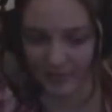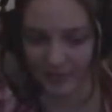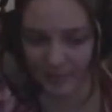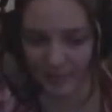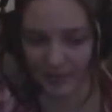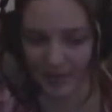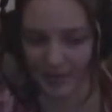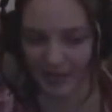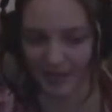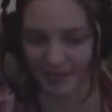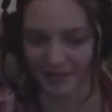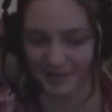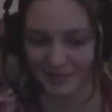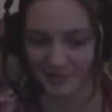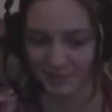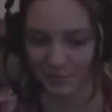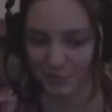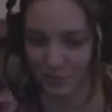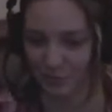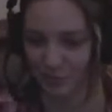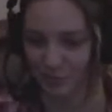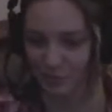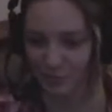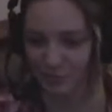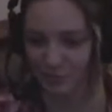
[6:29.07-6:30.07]
yeah, it's
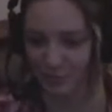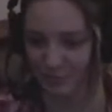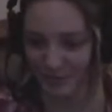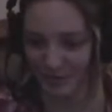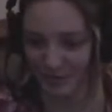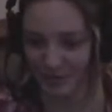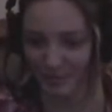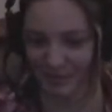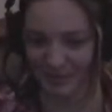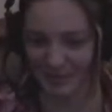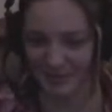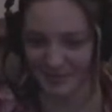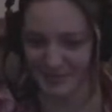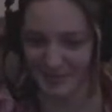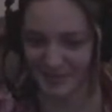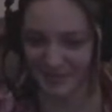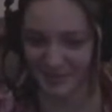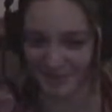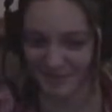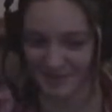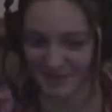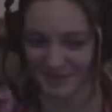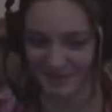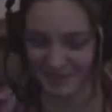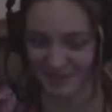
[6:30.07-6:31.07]
cool when the puck is on
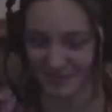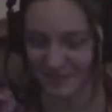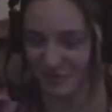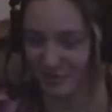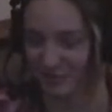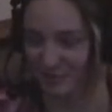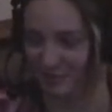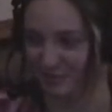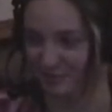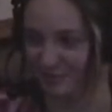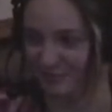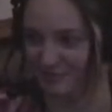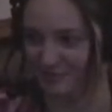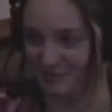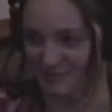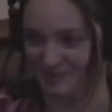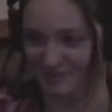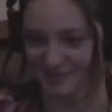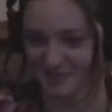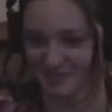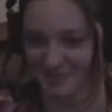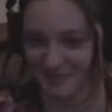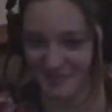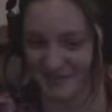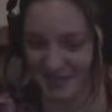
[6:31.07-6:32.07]
her stick. She sort of
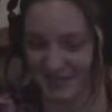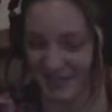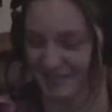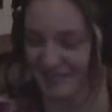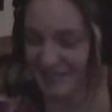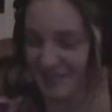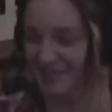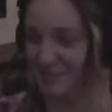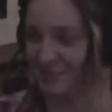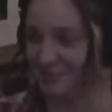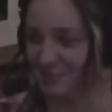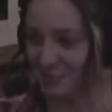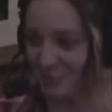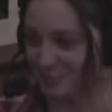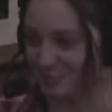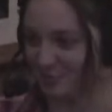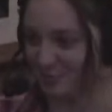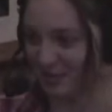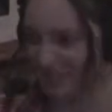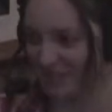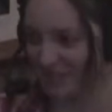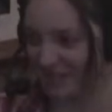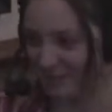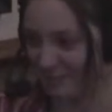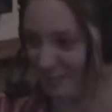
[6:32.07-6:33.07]
just takes control of the
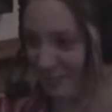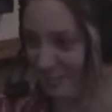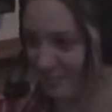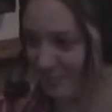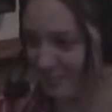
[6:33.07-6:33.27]
game.